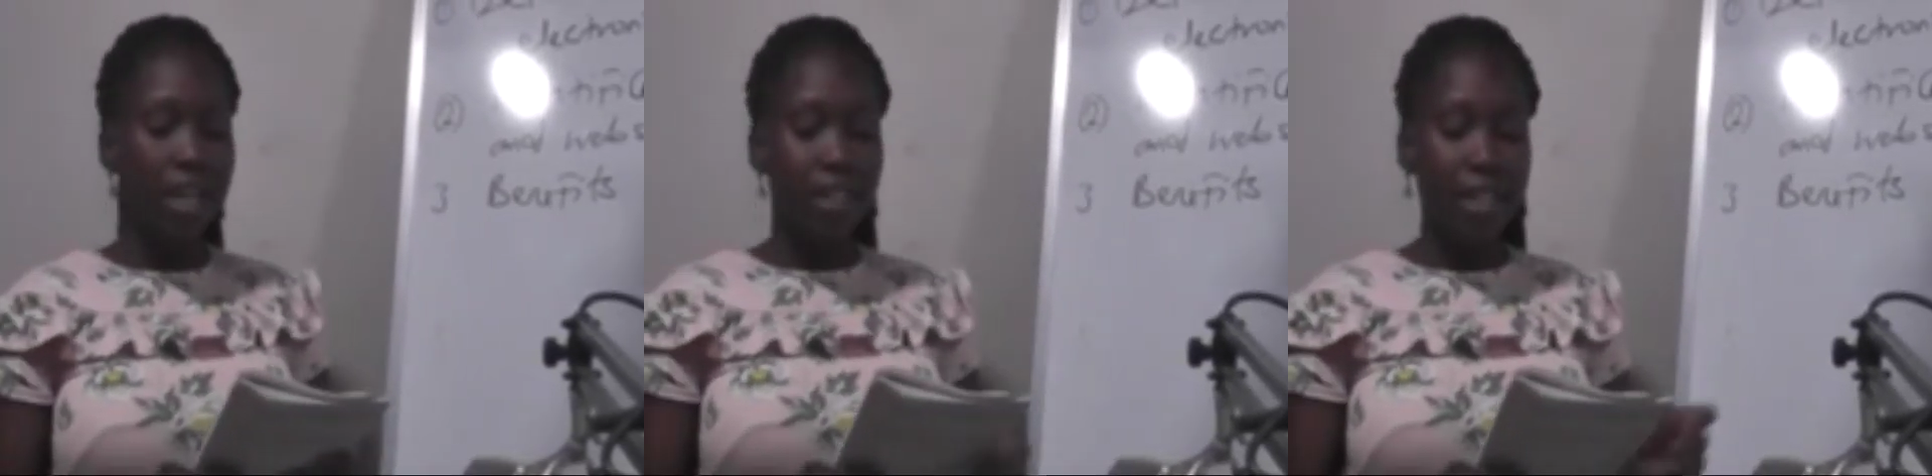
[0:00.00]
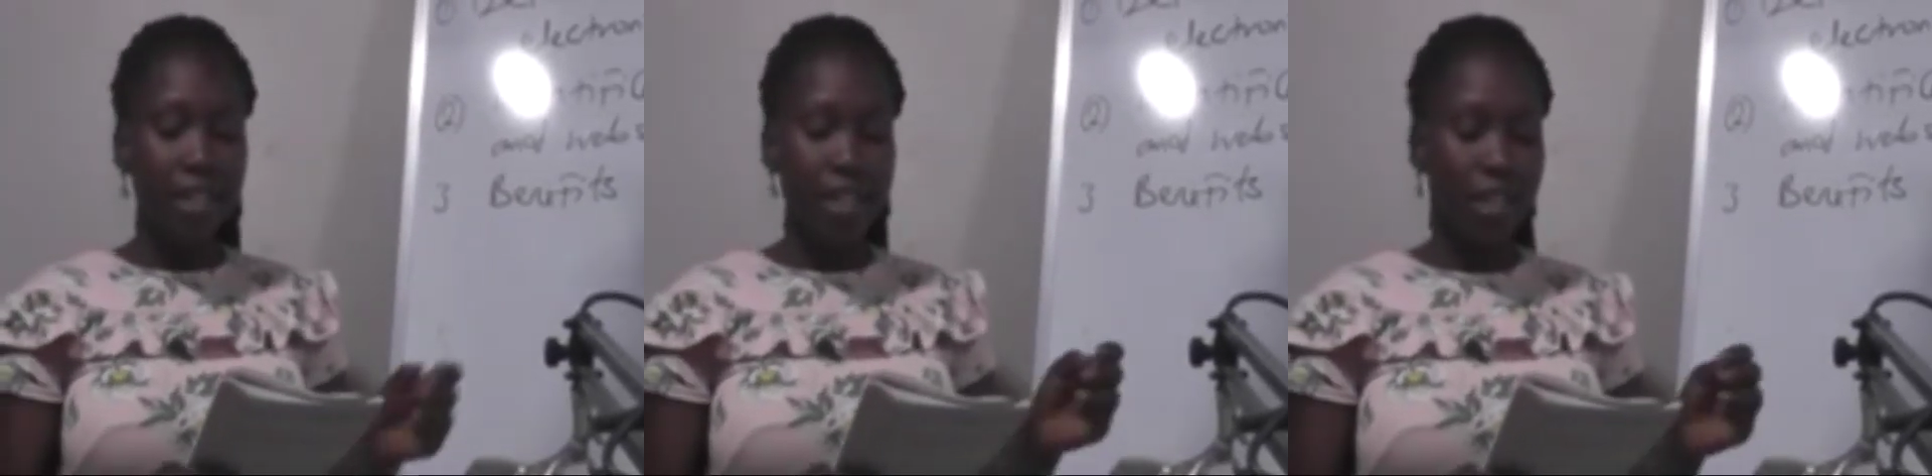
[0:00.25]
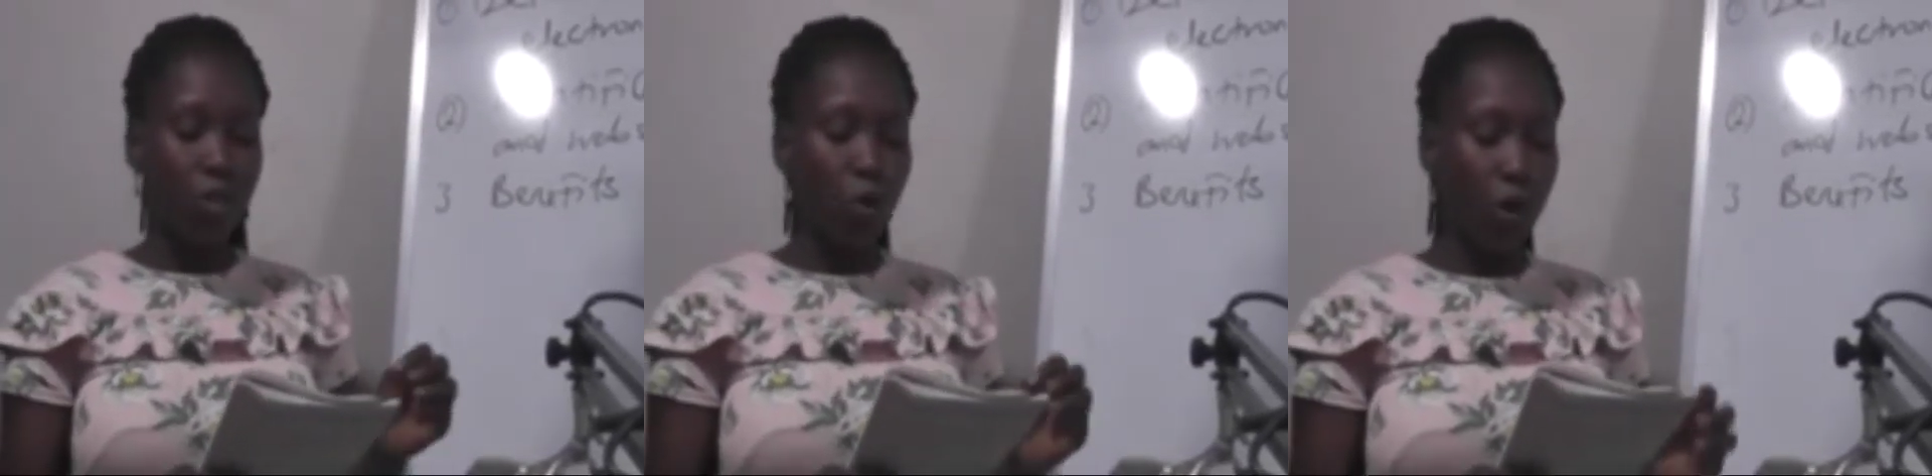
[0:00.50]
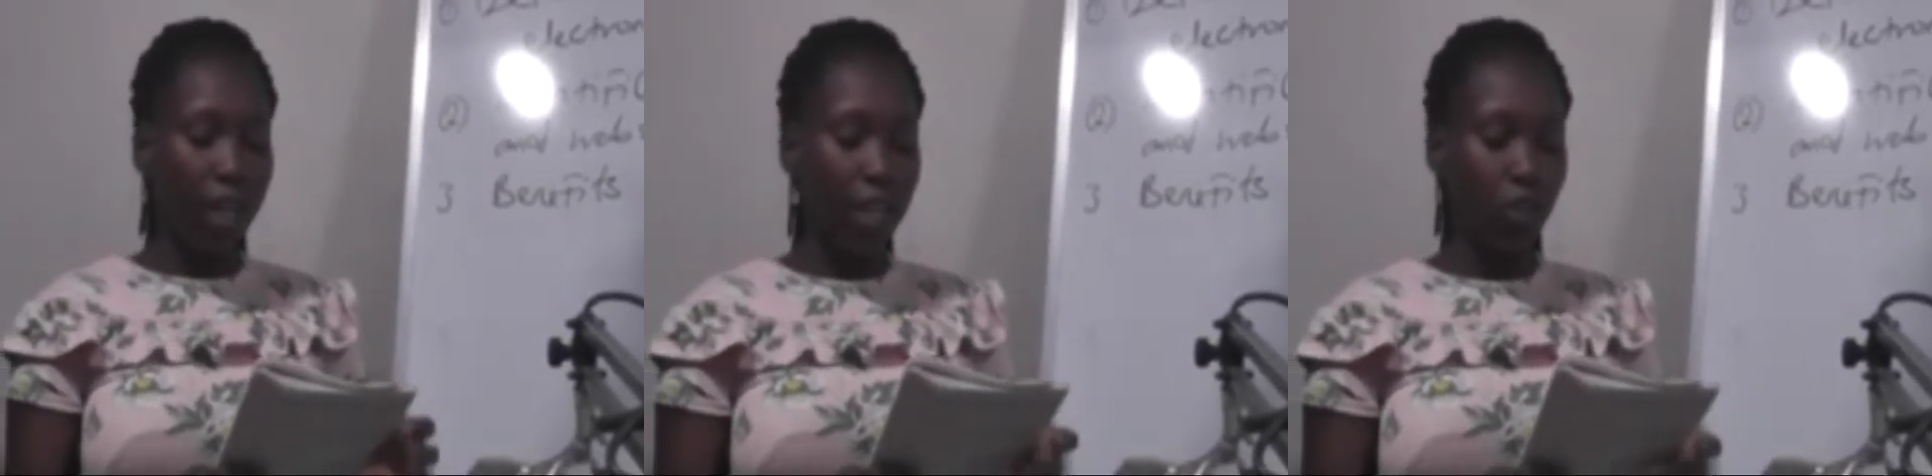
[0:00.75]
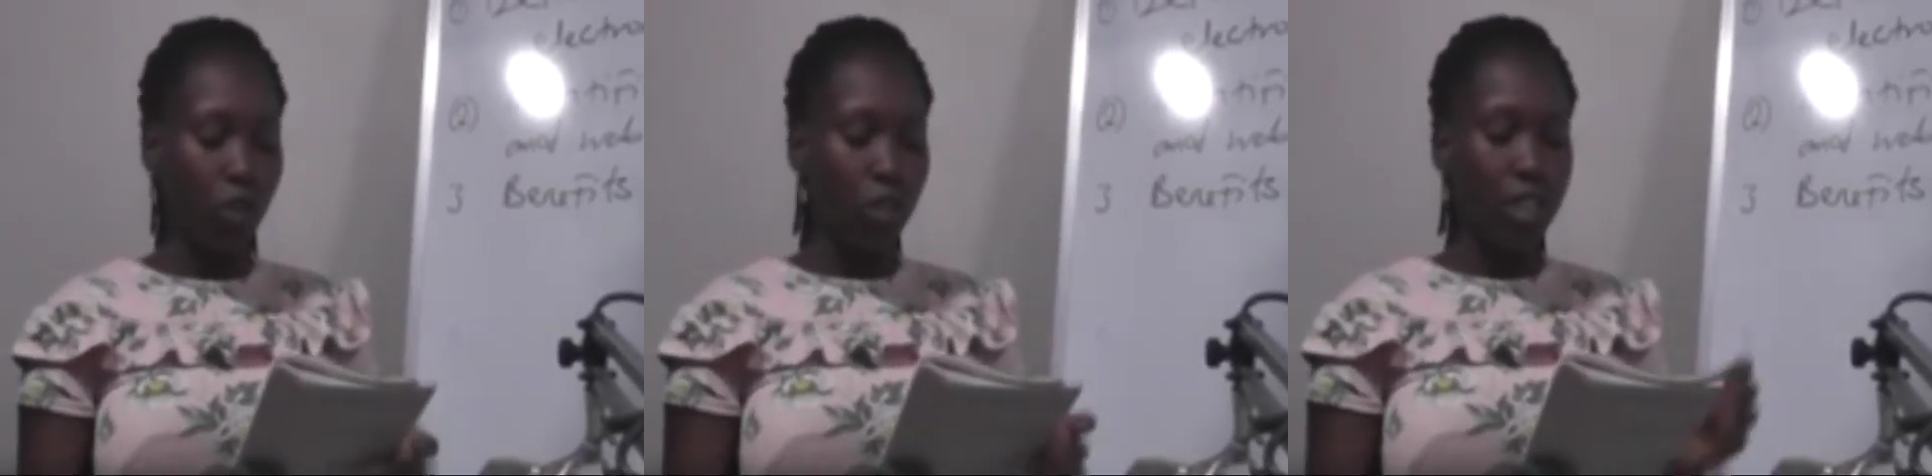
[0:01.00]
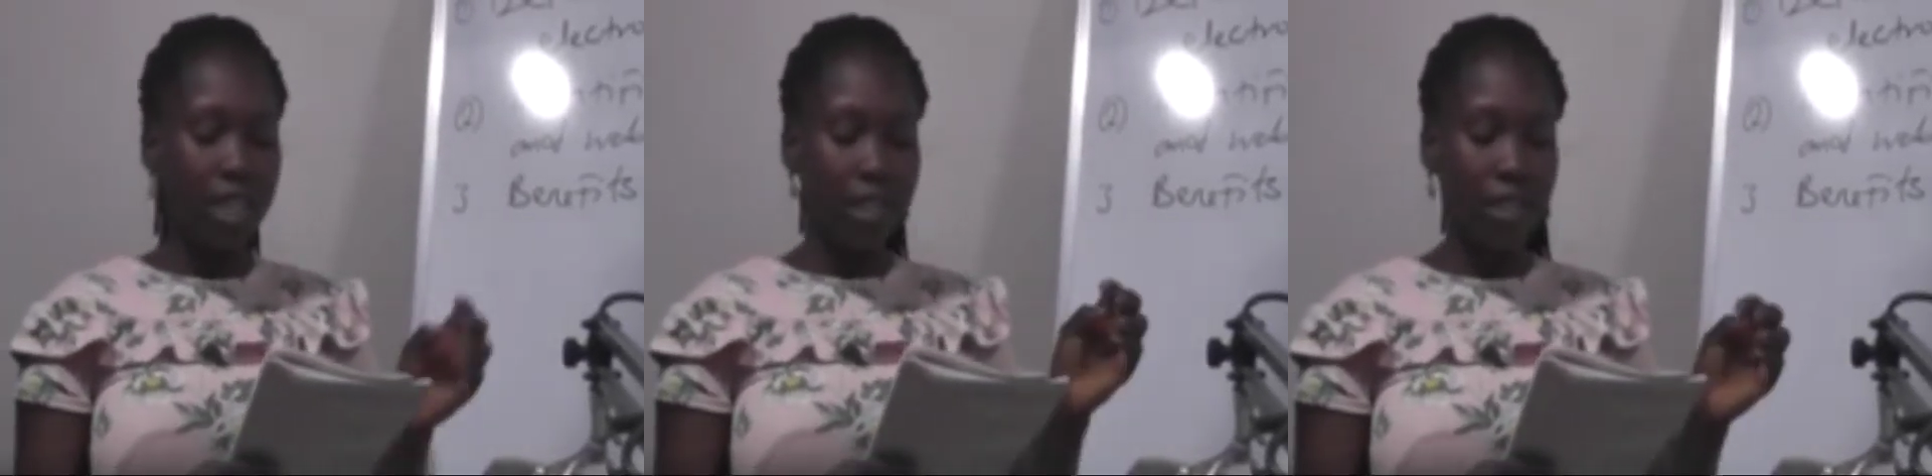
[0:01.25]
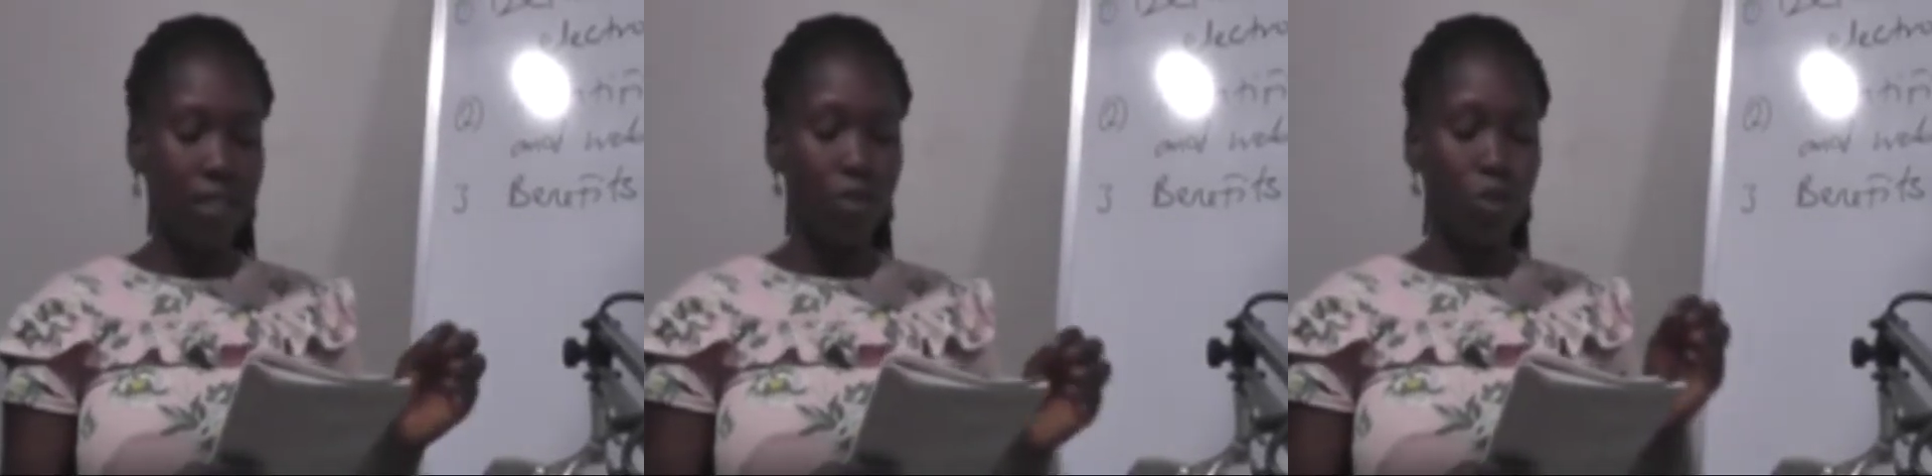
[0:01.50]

This is location. This